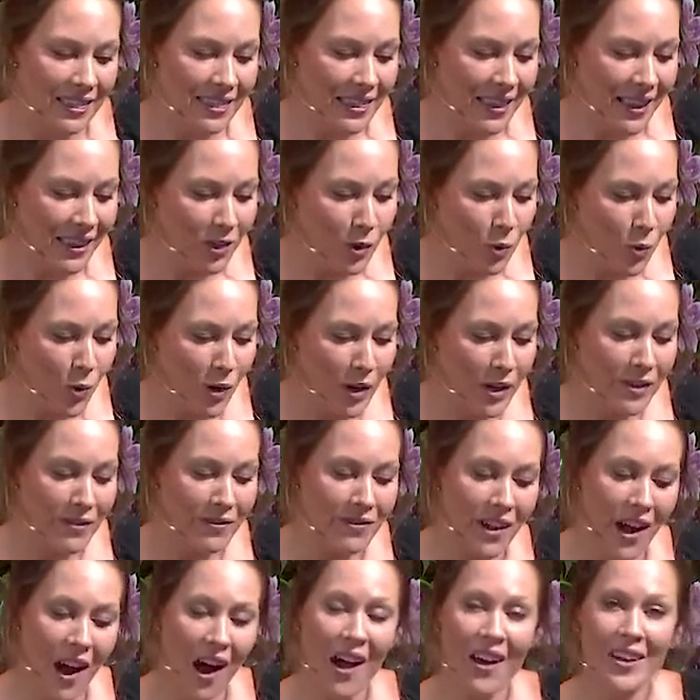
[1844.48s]
that the Word
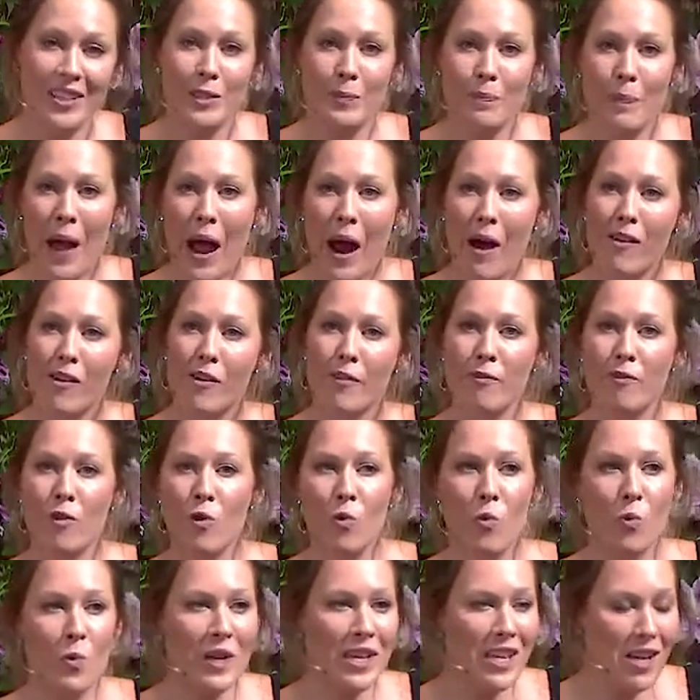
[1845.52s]
of God is powerful,
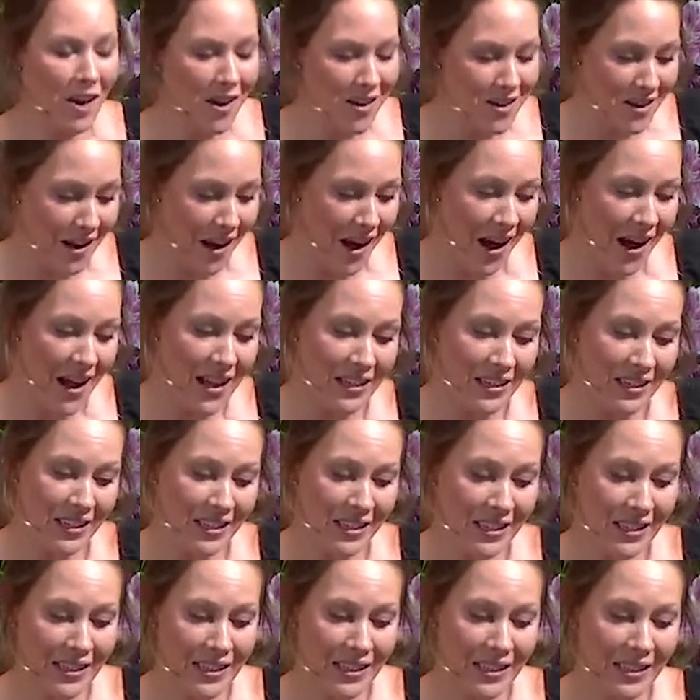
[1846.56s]
we are not.
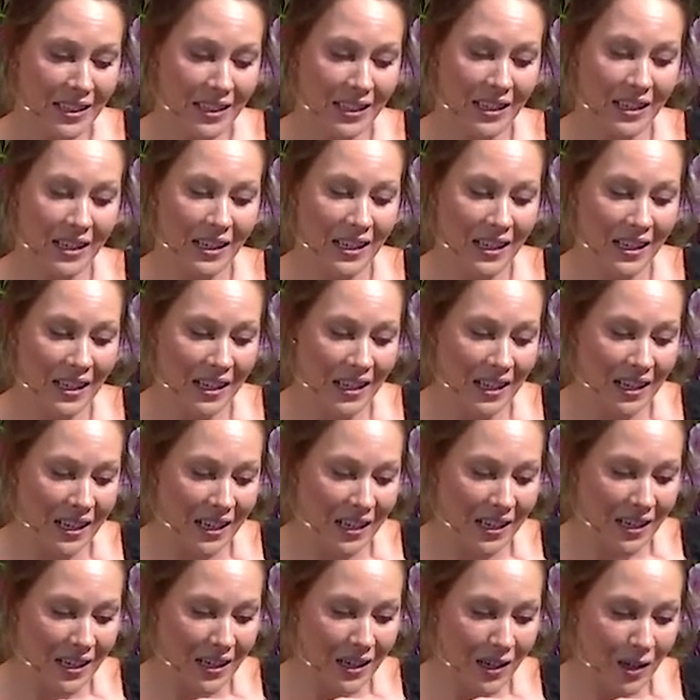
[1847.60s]

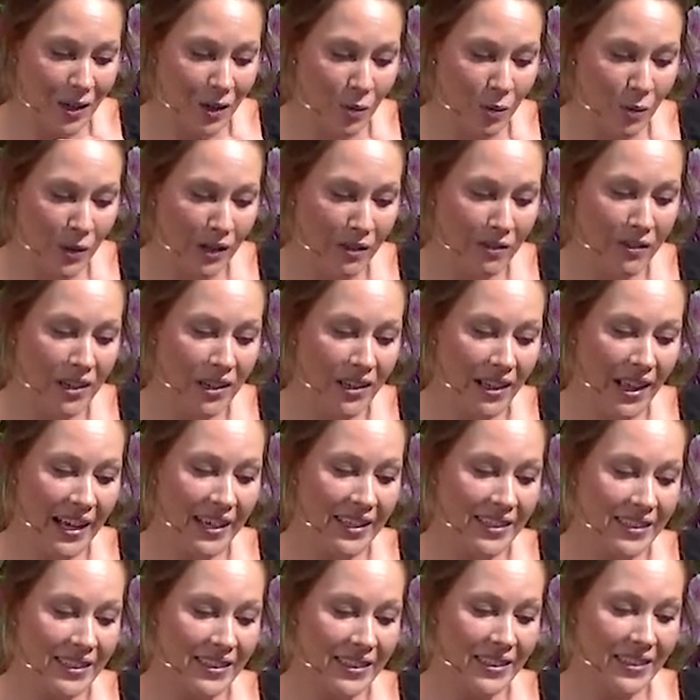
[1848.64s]
We
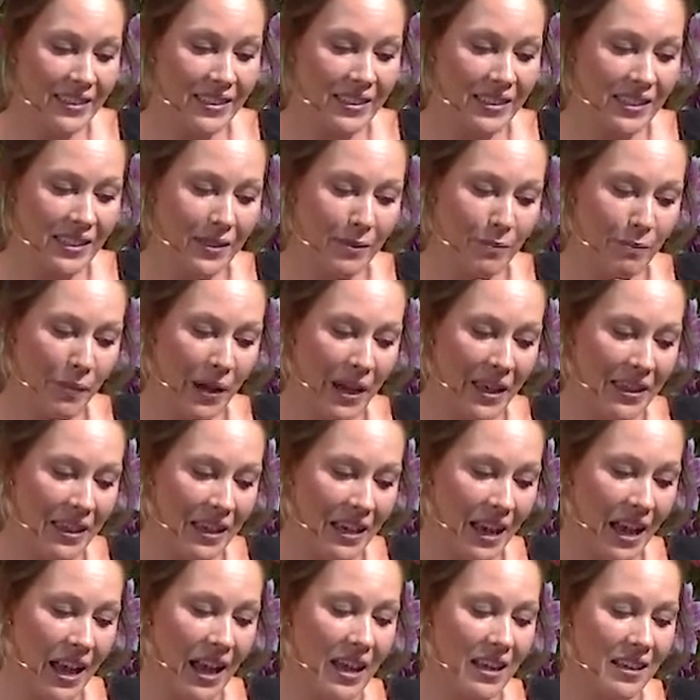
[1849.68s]
realize by
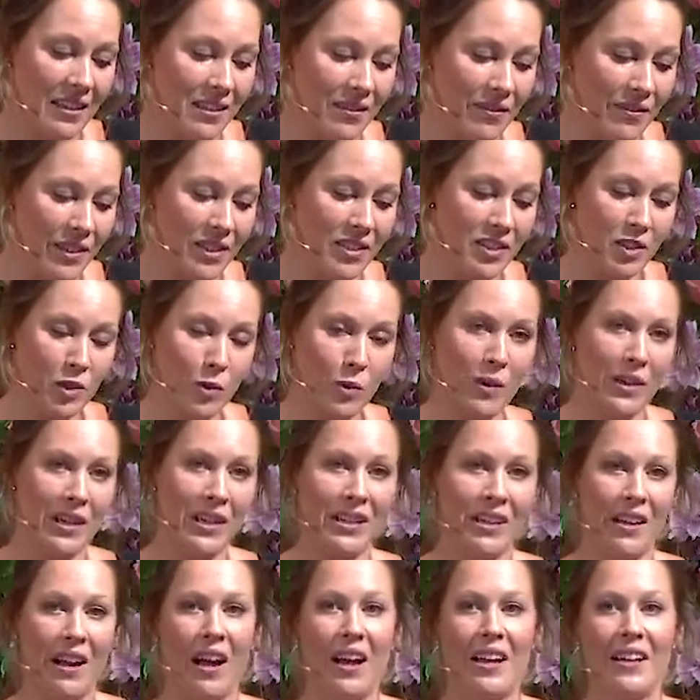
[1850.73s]
the end, verse
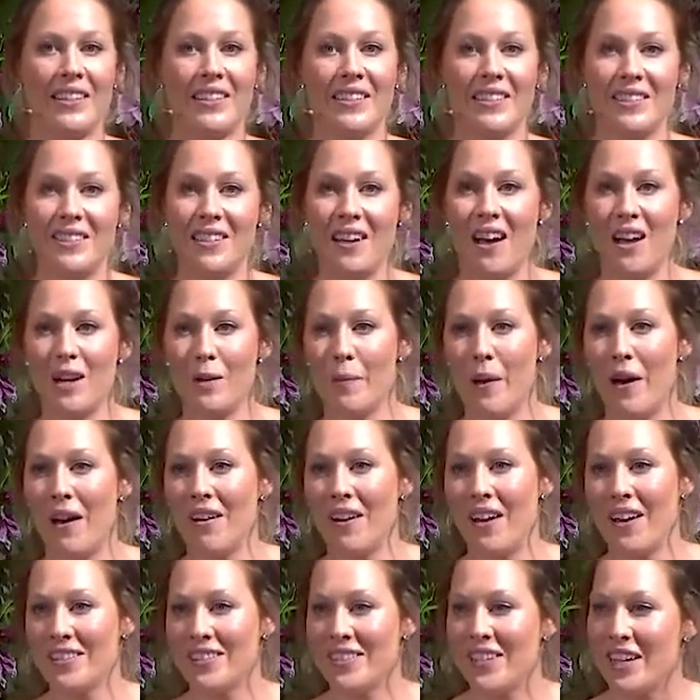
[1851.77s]
29 is not about
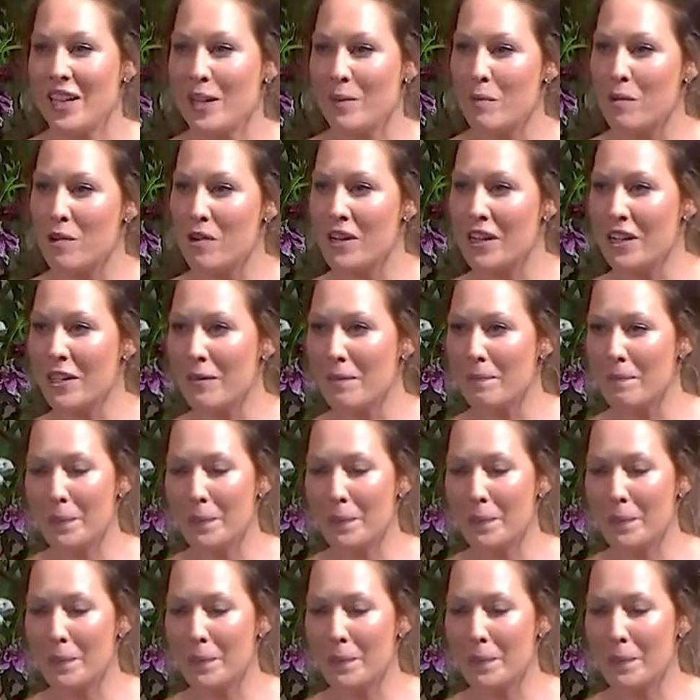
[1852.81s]
us anymore.